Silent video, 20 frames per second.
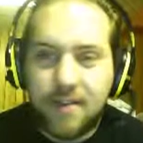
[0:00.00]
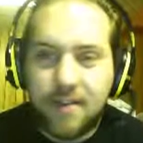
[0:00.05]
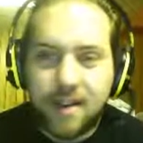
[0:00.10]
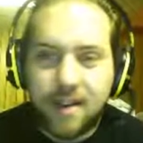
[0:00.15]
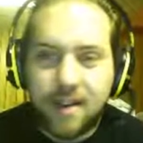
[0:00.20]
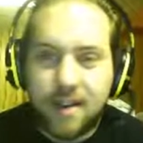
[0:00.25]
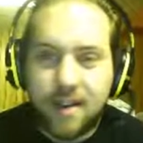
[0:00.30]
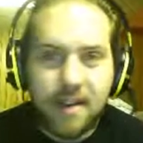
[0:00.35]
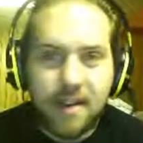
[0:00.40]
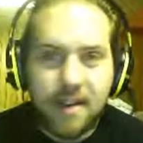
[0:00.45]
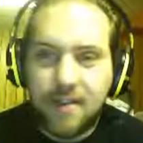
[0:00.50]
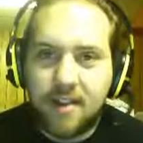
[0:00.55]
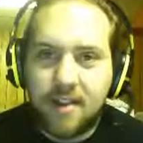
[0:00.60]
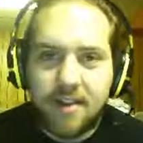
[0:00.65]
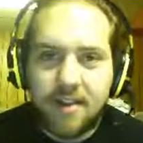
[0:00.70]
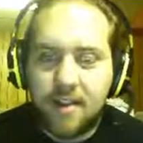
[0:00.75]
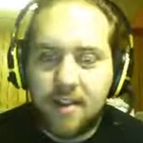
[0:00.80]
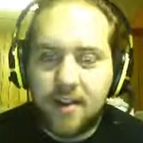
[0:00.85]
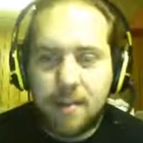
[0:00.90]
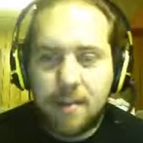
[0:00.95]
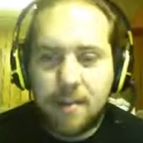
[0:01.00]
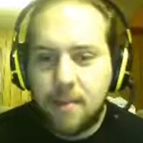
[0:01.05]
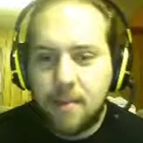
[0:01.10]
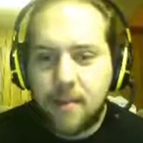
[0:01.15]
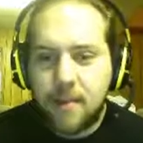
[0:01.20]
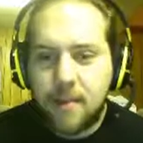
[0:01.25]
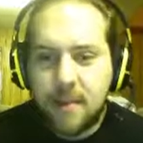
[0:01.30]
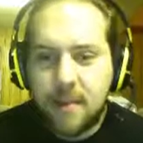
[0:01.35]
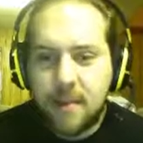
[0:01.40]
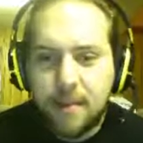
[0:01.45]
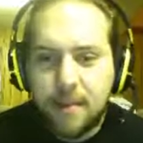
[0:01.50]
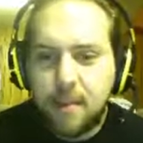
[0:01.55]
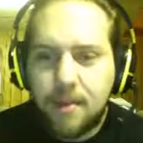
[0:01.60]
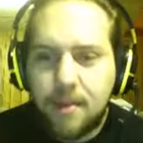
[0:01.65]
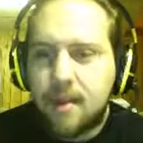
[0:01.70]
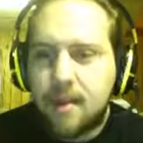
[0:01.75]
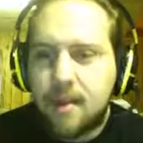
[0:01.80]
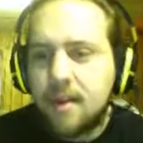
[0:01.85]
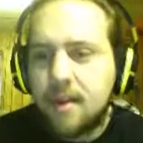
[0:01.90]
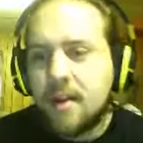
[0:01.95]
I love how he came up with that name.
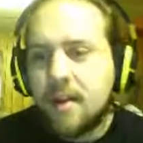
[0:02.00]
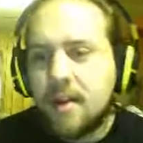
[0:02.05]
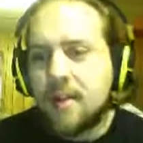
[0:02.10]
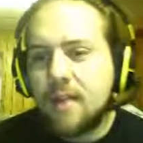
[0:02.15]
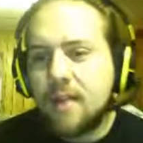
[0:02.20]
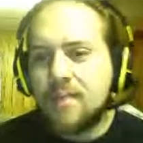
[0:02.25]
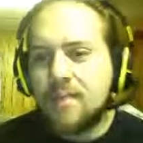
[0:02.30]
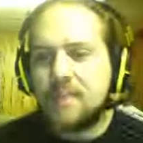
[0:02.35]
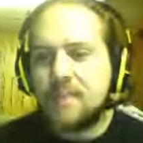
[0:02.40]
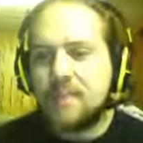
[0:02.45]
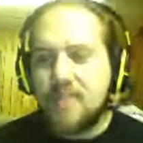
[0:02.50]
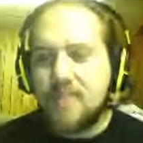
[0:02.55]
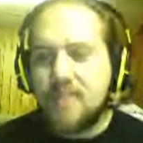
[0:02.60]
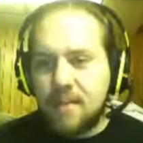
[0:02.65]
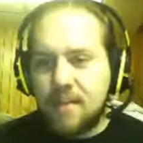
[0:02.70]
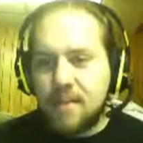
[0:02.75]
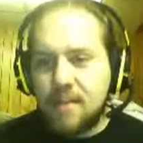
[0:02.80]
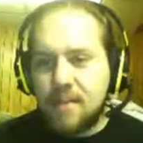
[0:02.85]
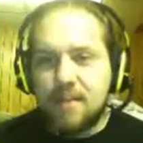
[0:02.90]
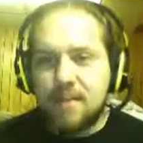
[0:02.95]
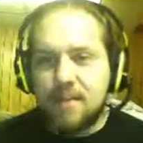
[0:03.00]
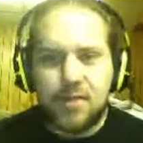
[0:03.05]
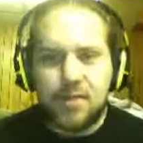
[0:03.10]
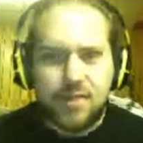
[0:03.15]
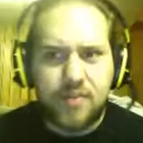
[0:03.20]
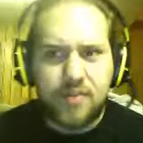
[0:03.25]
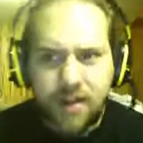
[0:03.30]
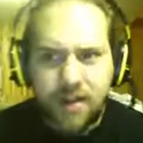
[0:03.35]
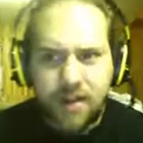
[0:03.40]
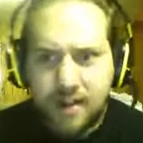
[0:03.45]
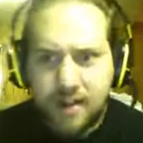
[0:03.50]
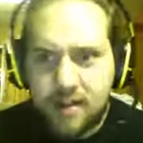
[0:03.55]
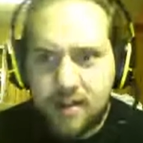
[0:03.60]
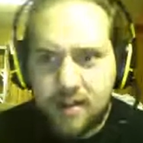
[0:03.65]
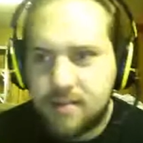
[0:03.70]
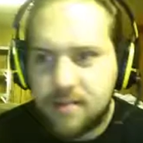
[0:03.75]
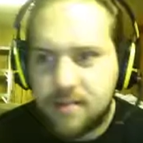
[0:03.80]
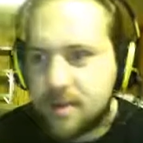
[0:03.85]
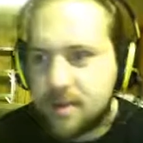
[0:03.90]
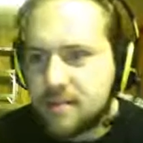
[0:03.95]
Anyways, it's Timid, which is very nice
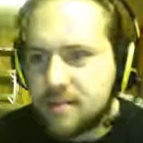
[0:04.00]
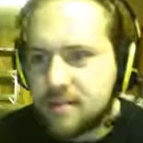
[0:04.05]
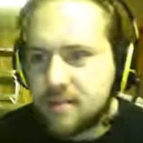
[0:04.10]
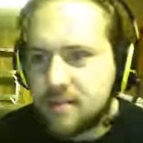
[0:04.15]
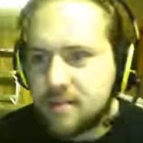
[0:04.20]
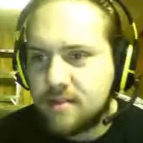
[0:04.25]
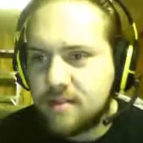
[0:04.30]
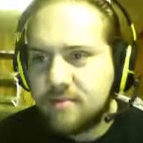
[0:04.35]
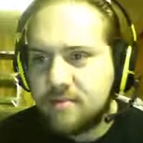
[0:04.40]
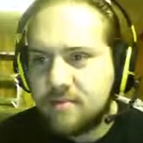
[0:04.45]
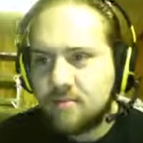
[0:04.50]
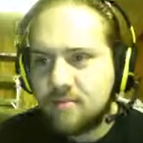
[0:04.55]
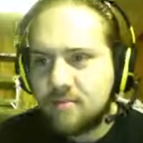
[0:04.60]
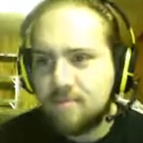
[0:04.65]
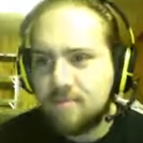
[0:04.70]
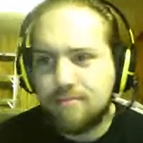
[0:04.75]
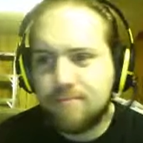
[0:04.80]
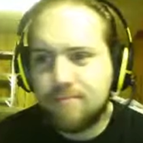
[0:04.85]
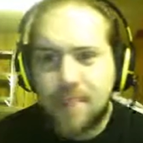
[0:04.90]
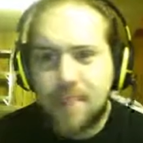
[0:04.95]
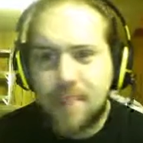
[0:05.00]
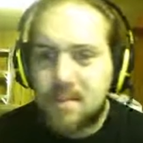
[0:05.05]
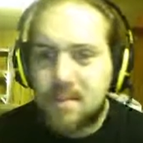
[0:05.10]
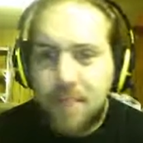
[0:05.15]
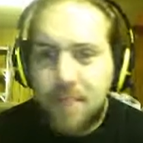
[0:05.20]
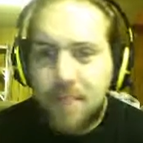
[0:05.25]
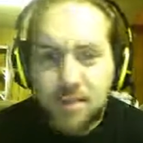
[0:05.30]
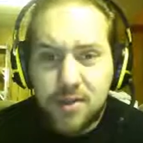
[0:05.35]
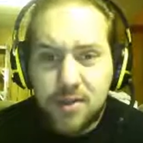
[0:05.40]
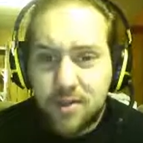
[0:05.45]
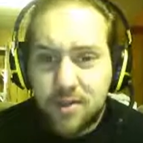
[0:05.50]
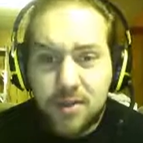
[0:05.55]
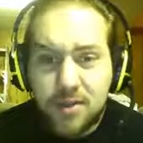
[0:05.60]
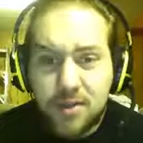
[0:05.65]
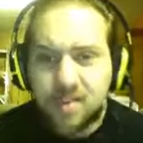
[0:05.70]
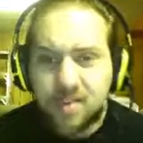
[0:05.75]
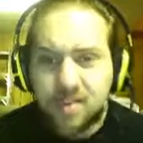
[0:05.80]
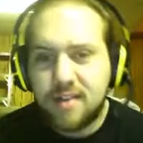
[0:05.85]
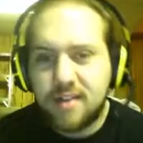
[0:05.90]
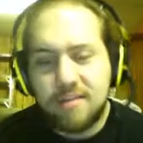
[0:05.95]
because special in this
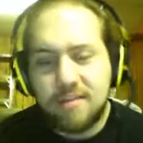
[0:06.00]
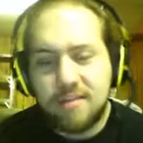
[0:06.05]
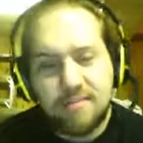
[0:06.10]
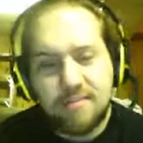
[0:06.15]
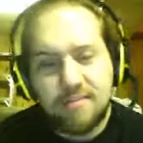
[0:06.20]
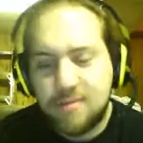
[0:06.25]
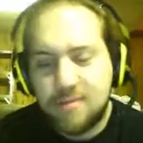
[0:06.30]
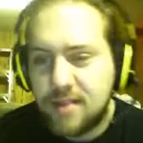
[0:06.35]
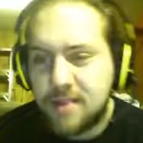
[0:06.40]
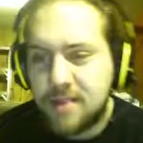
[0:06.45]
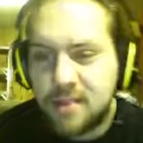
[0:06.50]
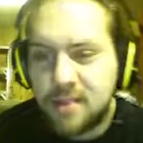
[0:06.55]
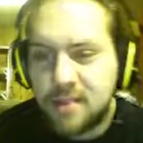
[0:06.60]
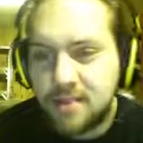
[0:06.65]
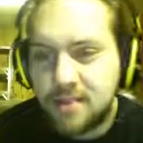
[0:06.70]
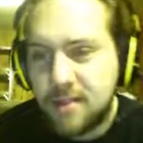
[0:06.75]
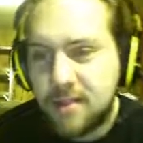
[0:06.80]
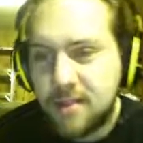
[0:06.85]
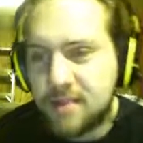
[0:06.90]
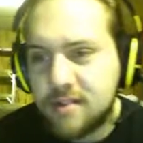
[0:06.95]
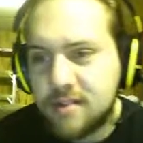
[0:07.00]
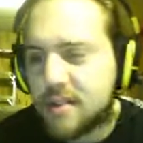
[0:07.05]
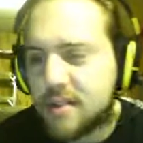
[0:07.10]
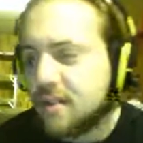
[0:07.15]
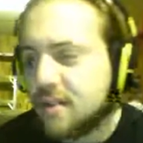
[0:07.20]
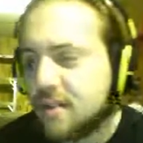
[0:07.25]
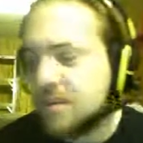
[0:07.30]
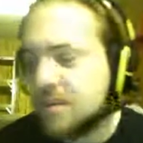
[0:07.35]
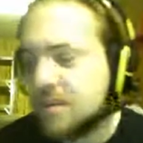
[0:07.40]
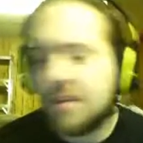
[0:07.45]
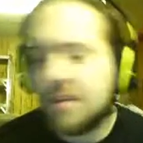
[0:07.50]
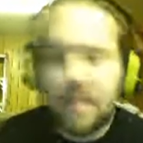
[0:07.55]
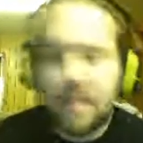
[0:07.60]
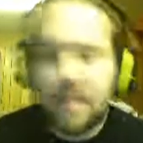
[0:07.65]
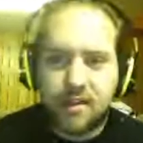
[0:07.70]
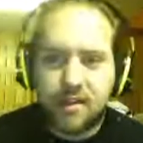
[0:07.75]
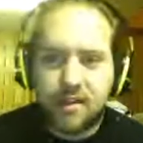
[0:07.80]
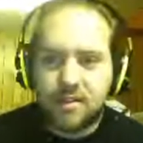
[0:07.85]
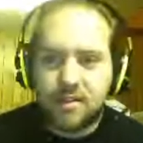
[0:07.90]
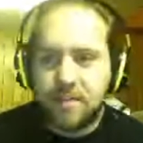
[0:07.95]
gen. It makes it so nice with Leer,
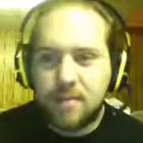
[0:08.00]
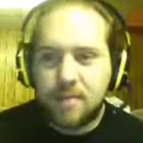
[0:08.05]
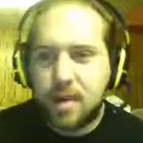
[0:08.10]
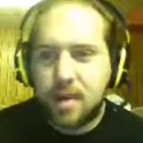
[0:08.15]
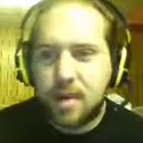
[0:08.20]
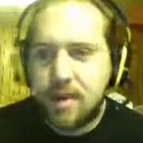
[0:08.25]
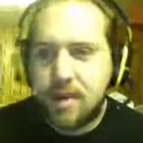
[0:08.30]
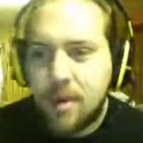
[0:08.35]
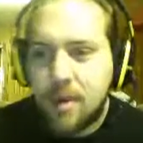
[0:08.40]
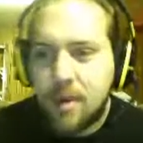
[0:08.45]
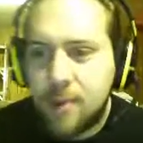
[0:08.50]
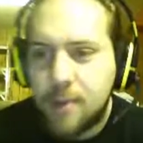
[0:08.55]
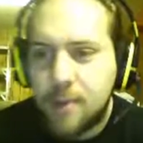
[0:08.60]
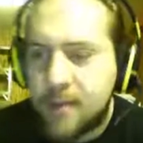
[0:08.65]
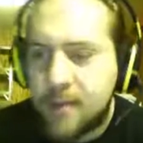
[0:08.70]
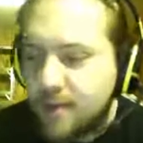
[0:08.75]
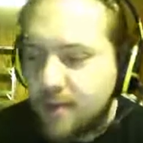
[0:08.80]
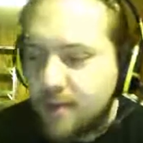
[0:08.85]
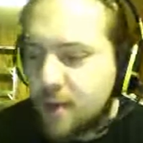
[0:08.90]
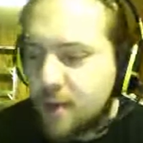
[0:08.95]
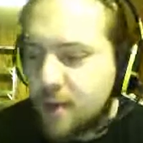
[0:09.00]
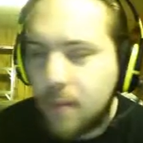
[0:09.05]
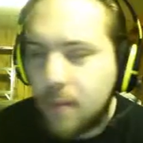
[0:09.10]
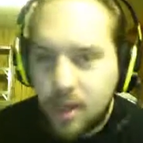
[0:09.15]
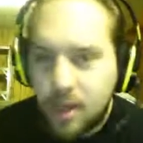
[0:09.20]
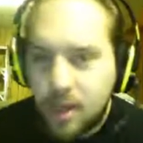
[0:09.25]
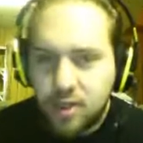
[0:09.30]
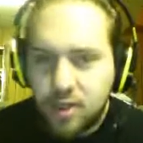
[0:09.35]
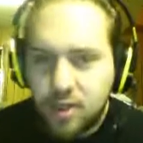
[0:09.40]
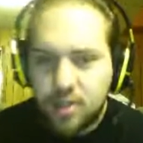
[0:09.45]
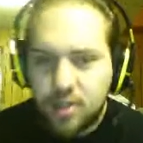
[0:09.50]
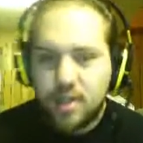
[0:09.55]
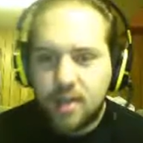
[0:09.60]
Smog, Ember, and Fire Punch.